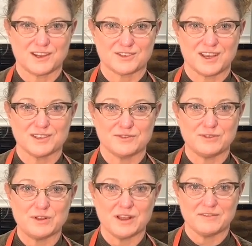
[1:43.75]
trays
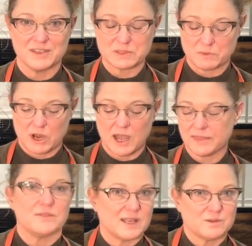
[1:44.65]
full of this
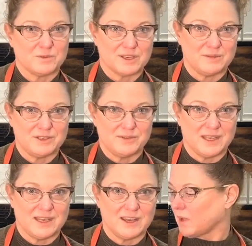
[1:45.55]
broth. That's what we're going to be doing
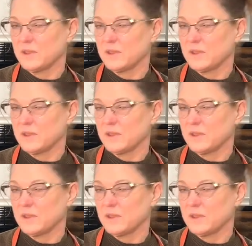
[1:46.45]
in here.